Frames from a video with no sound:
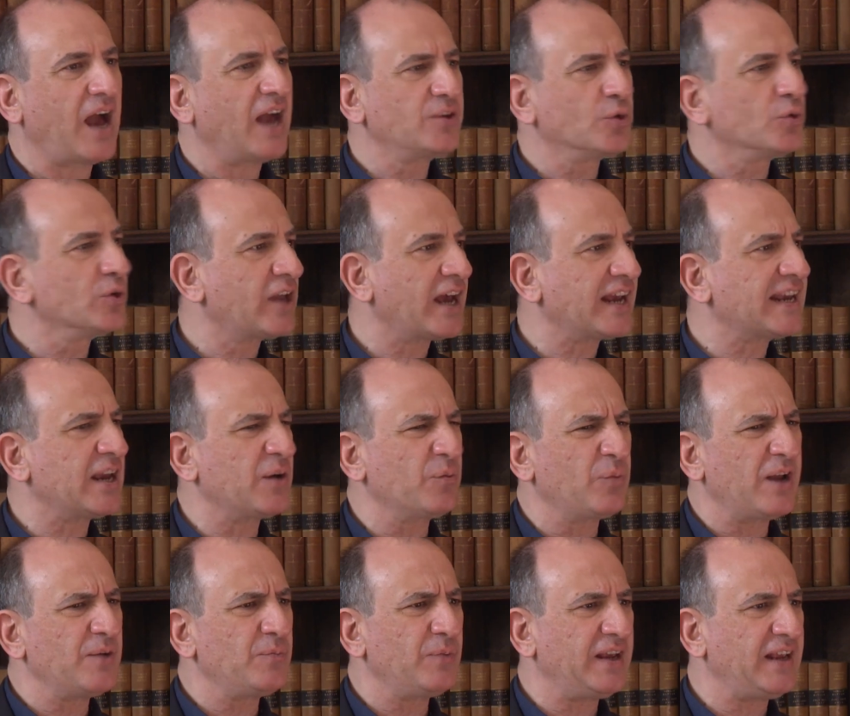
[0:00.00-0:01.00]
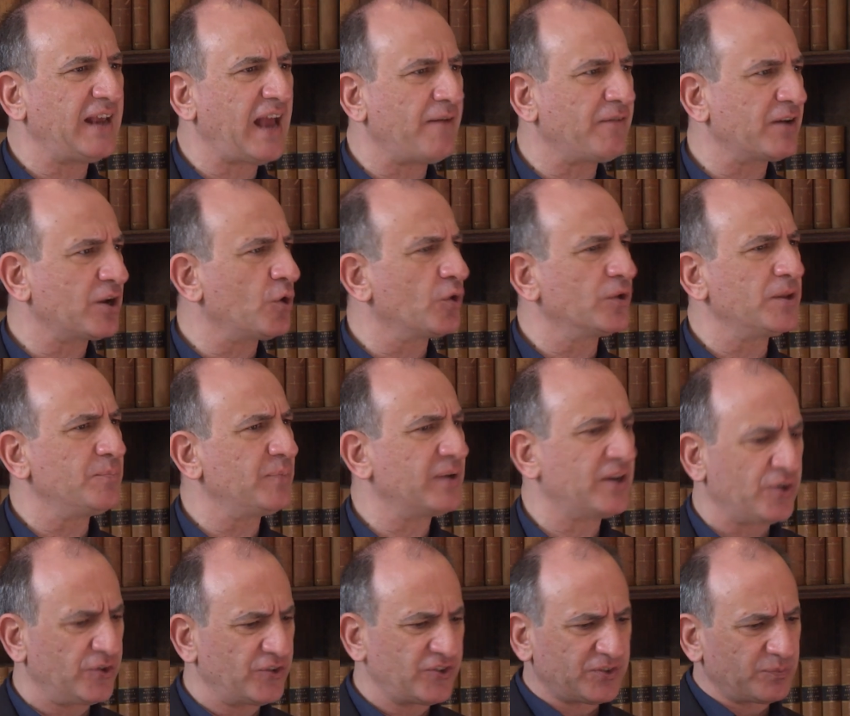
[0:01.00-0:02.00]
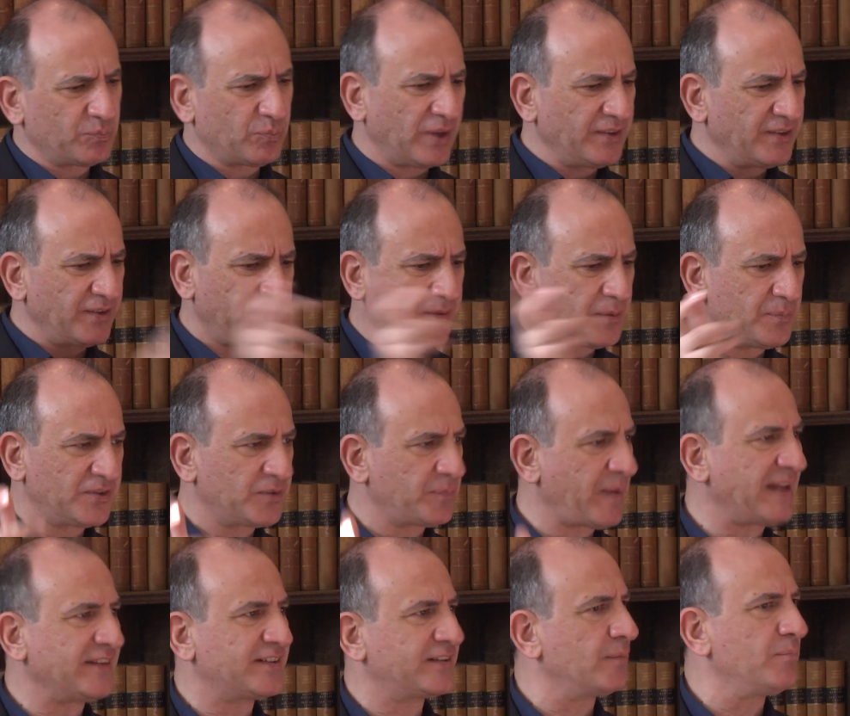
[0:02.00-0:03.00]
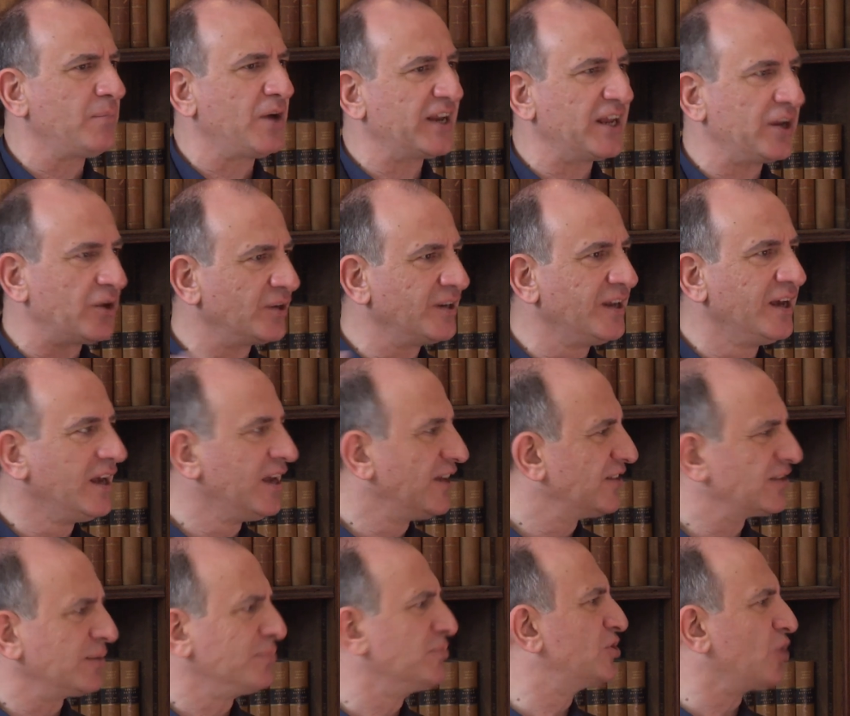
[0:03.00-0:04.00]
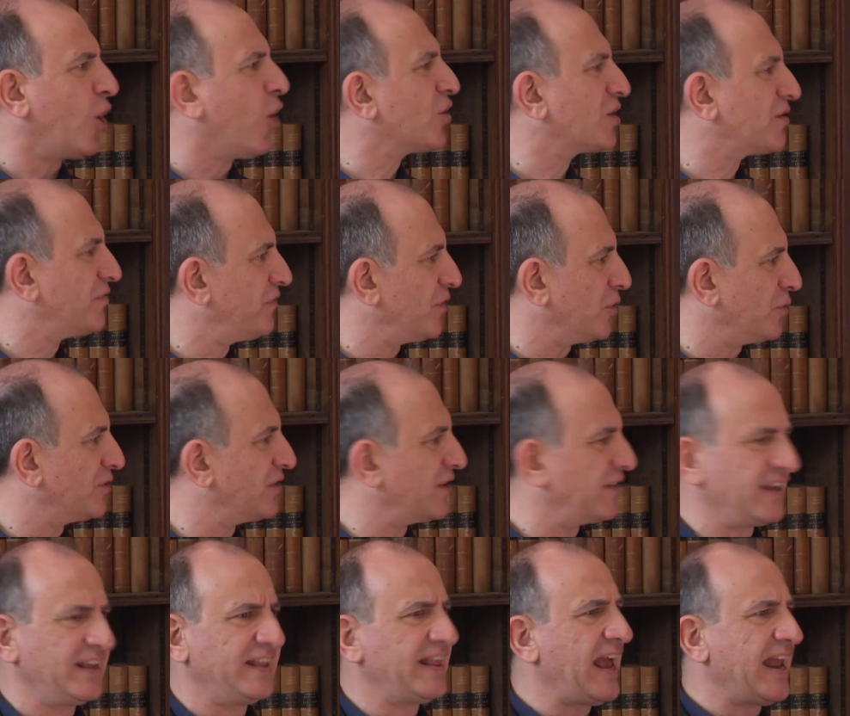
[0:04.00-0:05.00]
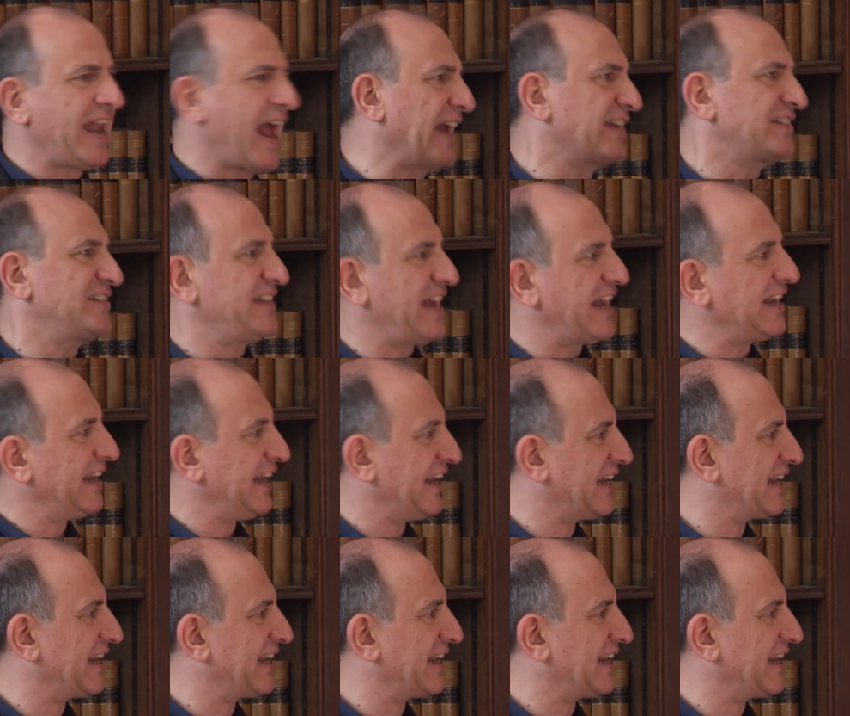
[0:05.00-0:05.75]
I don't like it when we have a go at them because one of them spent some money on some dog food that they then accidentally